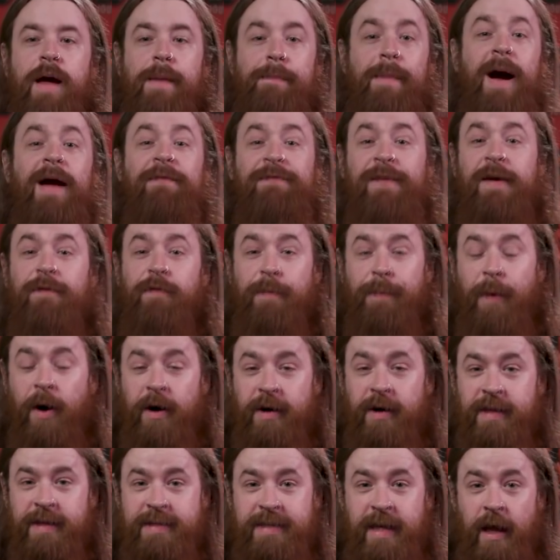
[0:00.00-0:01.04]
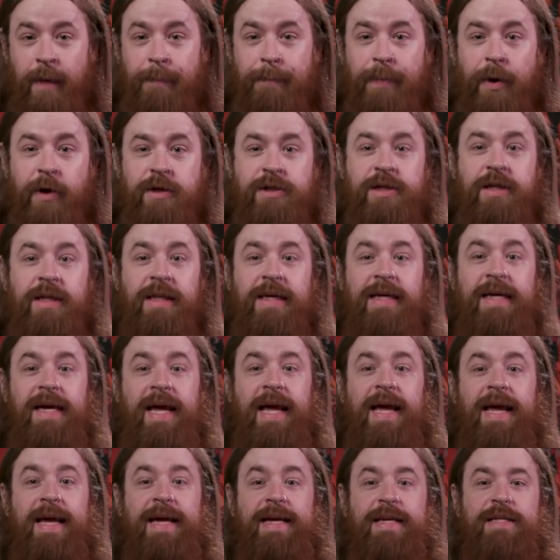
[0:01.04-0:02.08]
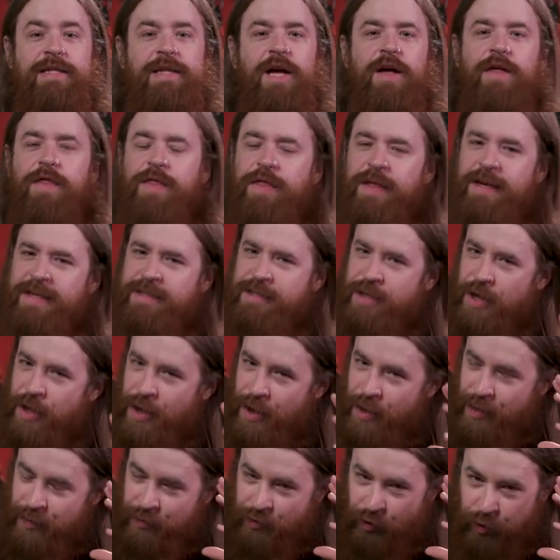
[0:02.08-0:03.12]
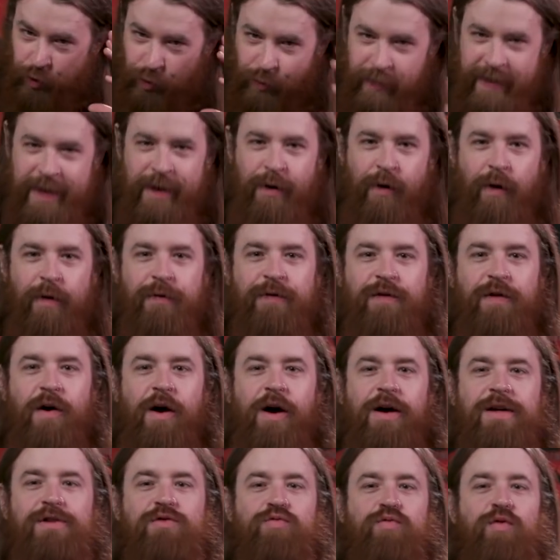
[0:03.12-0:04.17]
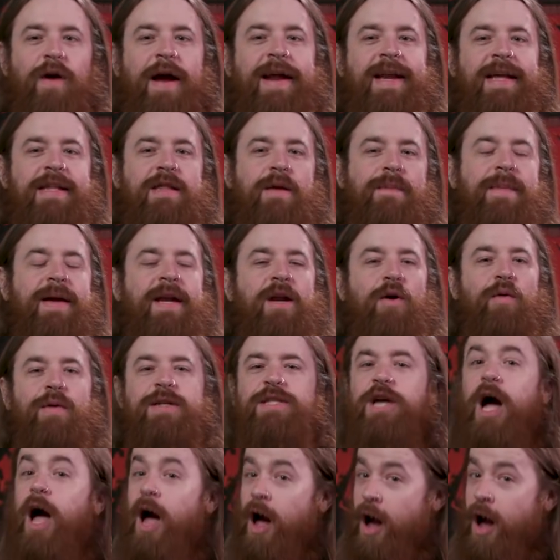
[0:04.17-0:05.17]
My favorite part of this album, personally, is this trio of songs right in the middle, which